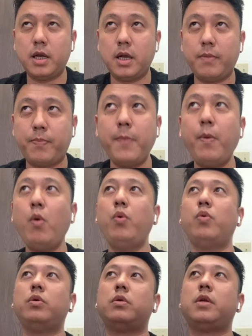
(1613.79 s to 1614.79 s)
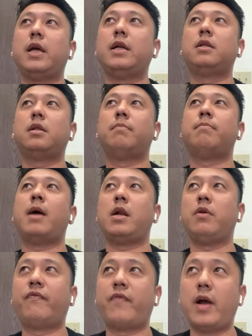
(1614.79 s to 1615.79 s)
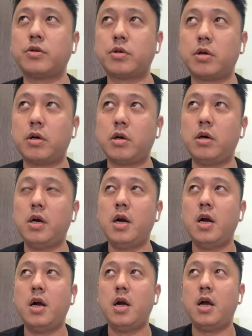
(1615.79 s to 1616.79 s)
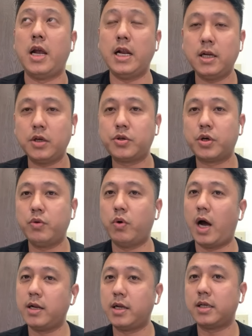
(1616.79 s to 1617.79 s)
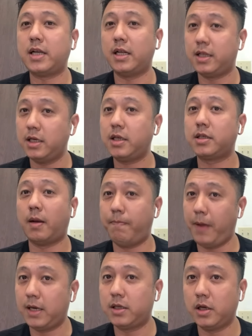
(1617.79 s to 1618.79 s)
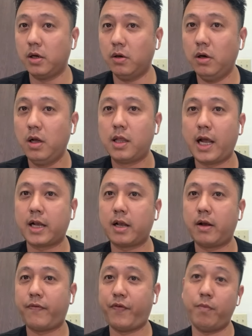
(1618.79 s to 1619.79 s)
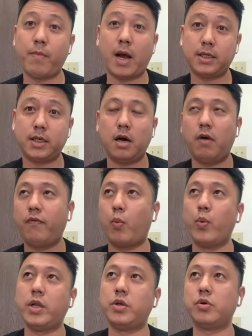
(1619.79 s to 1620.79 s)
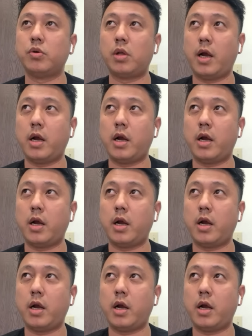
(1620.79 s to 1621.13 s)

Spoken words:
People who in manufacture industry will understand this is a big deal. Like for myself, we do like